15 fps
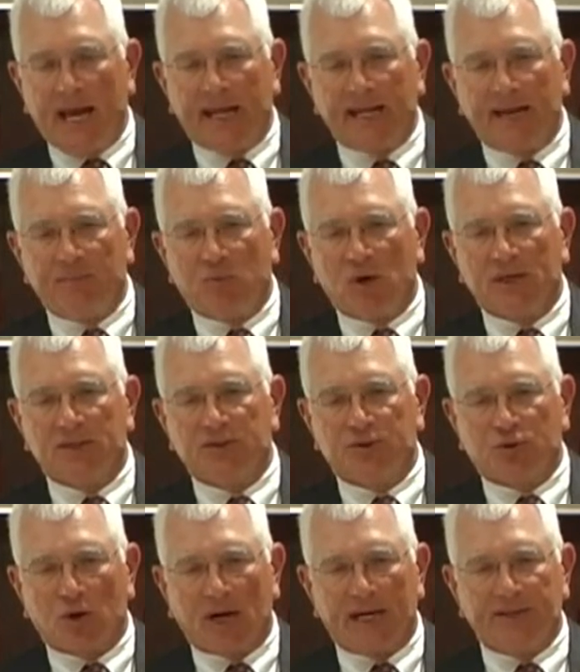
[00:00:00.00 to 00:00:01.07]
And they wanted
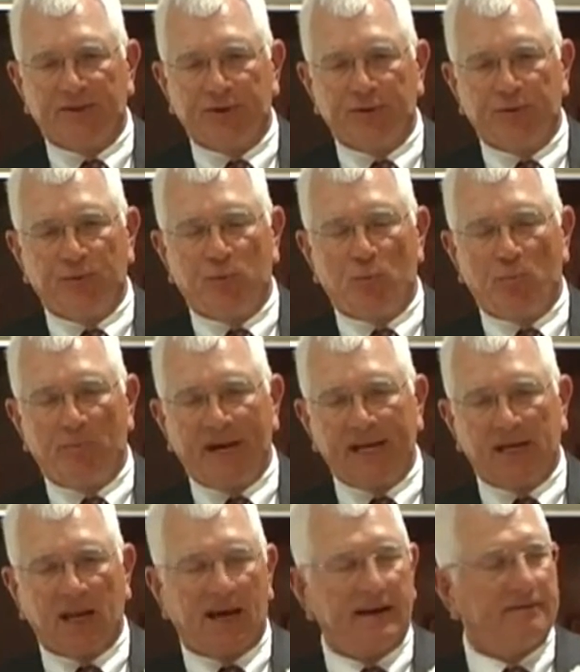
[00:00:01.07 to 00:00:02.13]
to try to
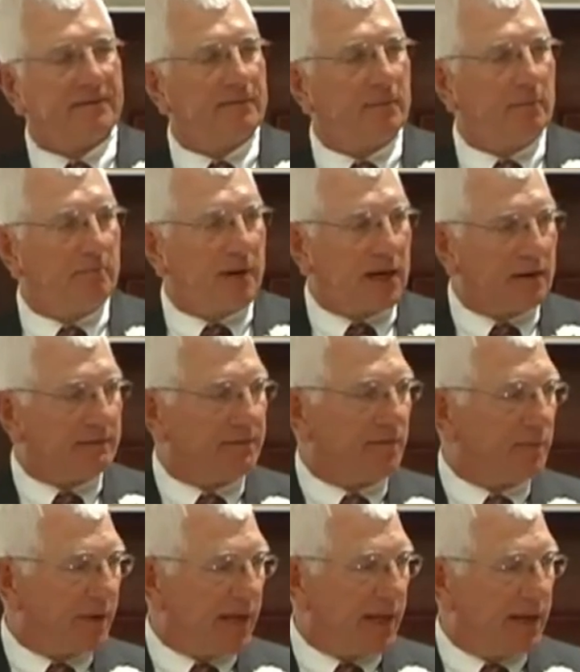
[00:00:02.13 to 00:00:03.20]
make life better
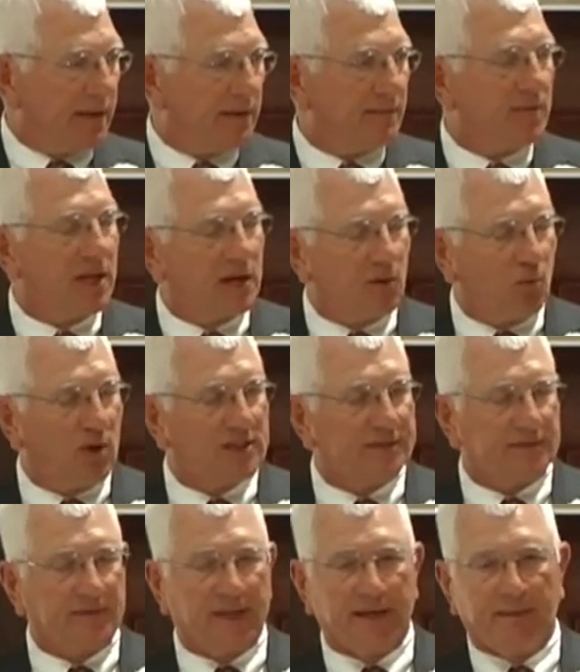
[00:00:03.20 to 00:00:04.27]
for me than it
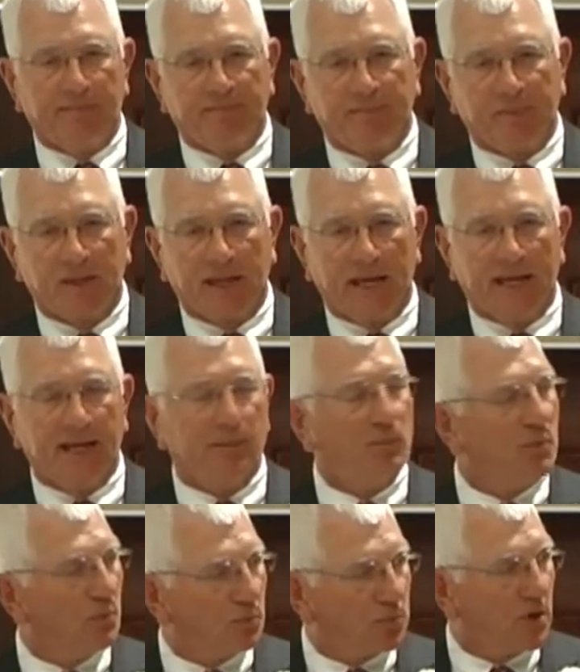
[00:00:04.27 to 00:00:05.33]
was for them.
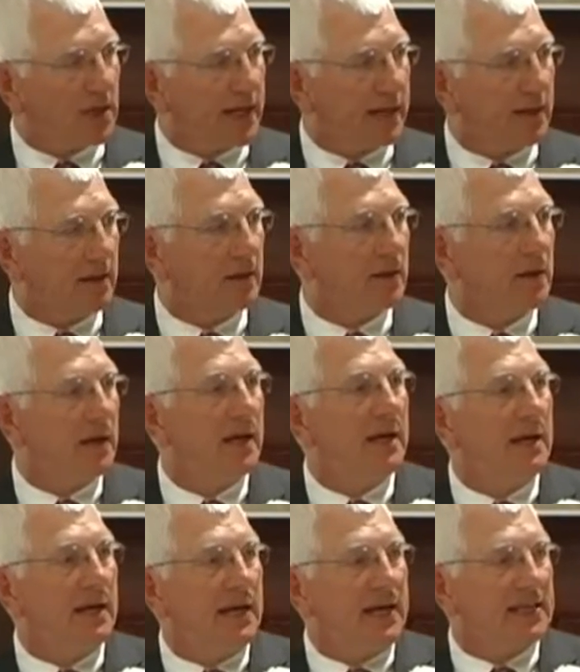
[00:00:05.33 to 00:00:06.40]
And really,
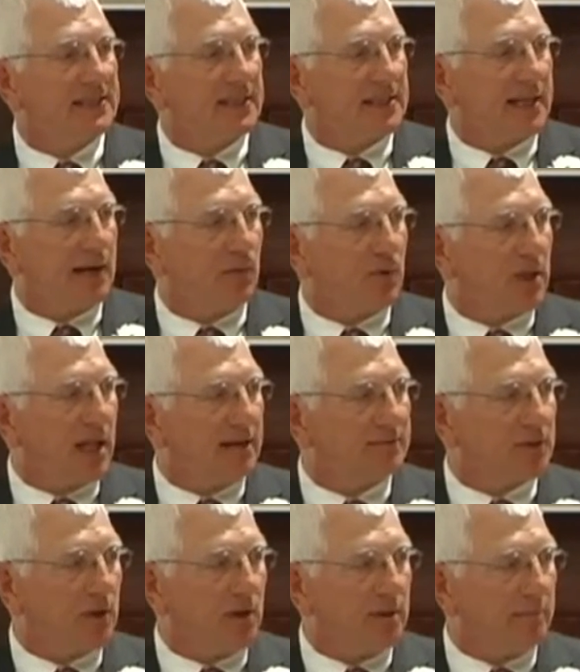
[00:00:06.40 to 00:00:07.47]
isn't that what
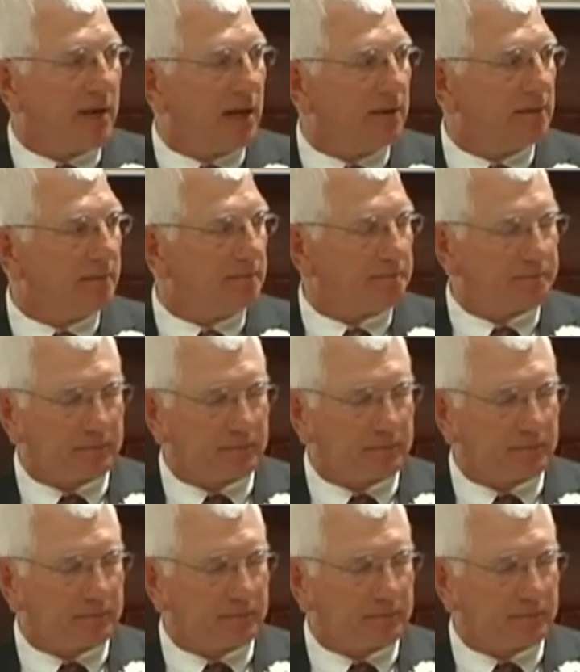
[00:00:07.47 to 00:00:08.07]
life's all about?